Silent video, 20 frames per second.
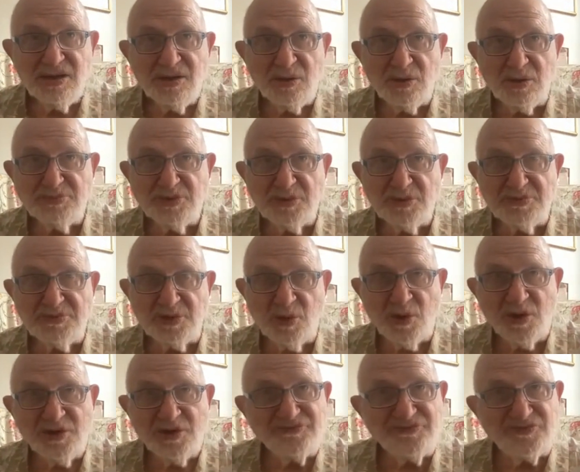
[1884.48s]
or
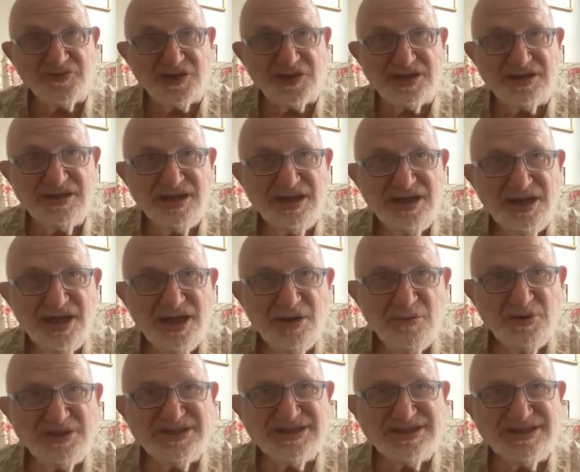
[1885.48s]
buprenorphine,
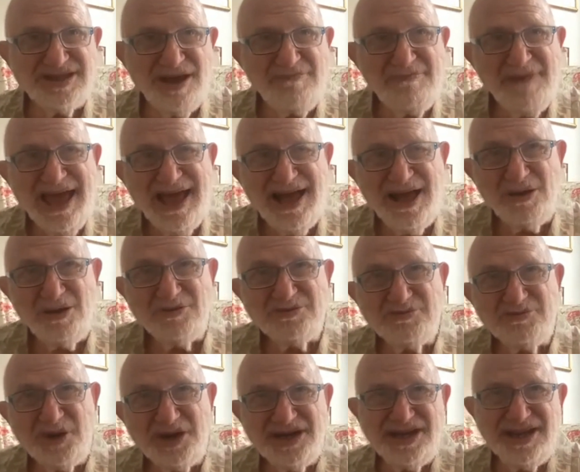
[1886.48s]
which somehow,
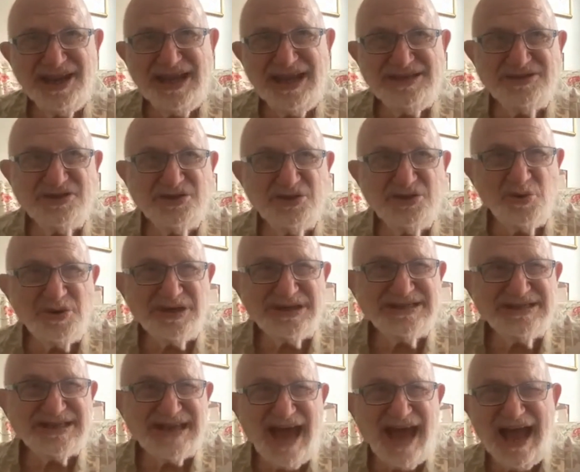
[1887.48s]
what do they do
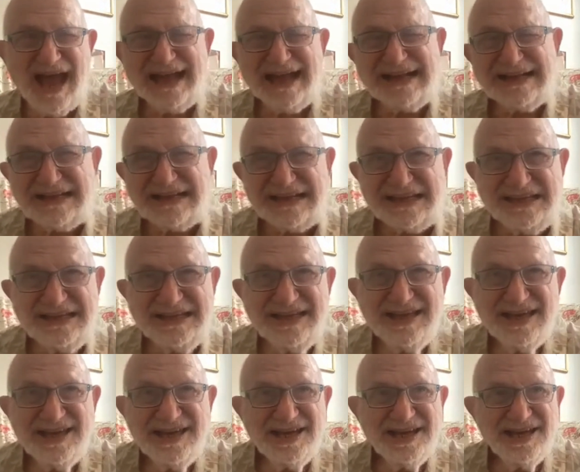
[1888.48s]
exactly?
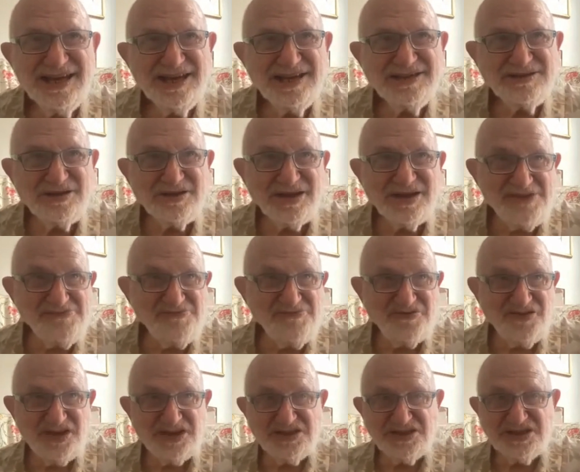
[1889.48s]
Do they
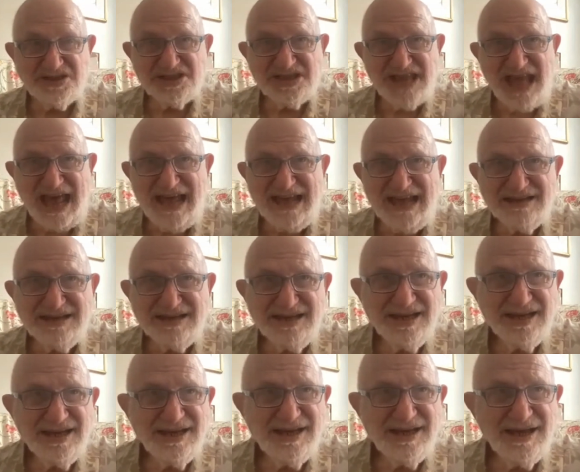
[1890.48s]
fix that
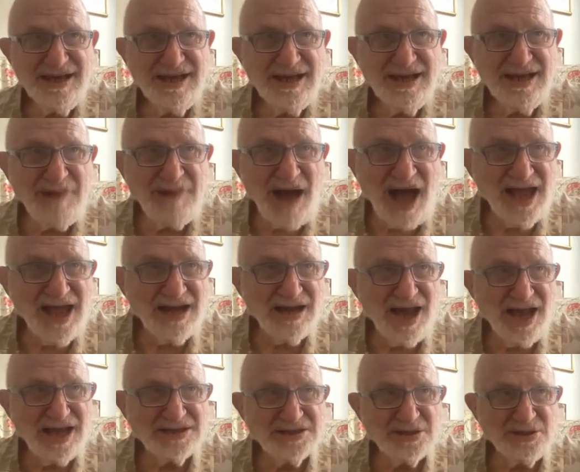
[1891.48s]

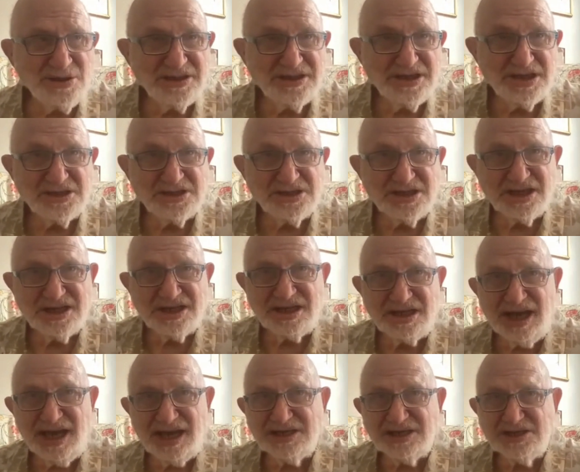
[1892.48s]
biological addiction
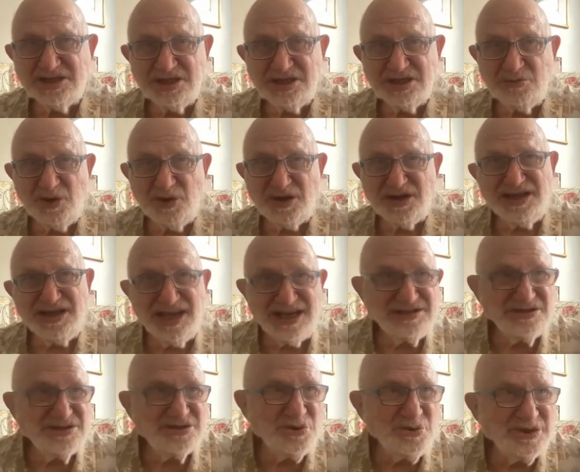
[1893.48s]
connection? What do they
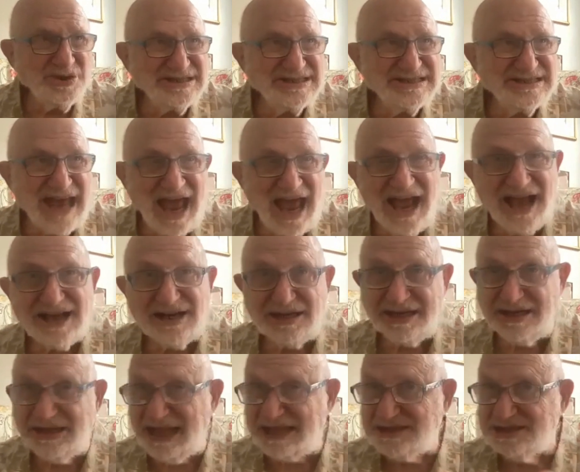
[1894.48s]
do
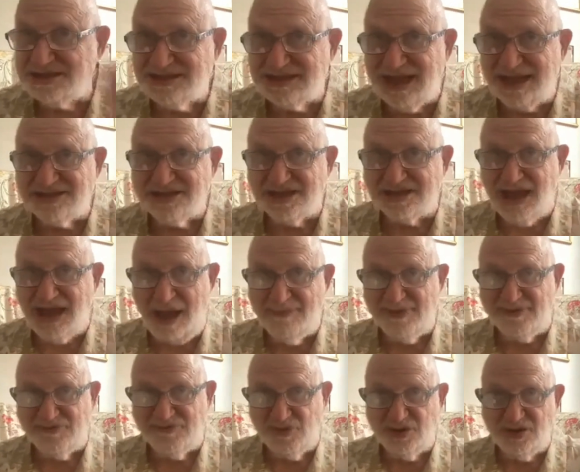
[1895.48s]
exactly? That's a
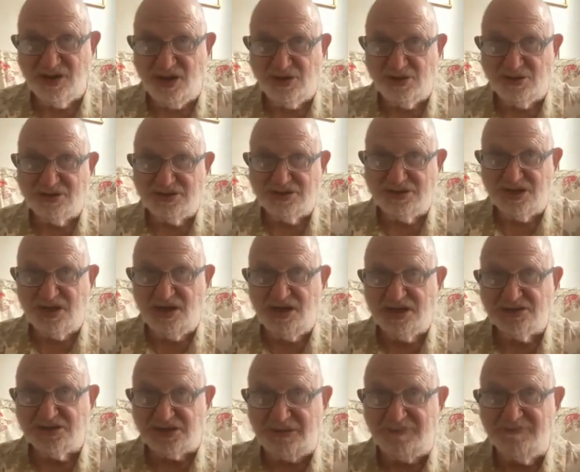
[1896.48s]
topic for another
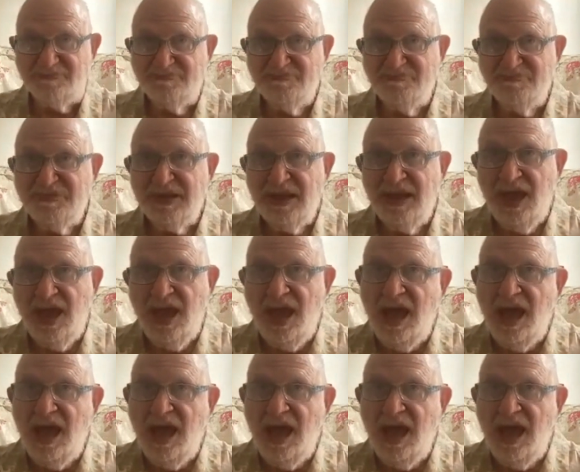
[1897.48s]
discussion. Mm-hmm.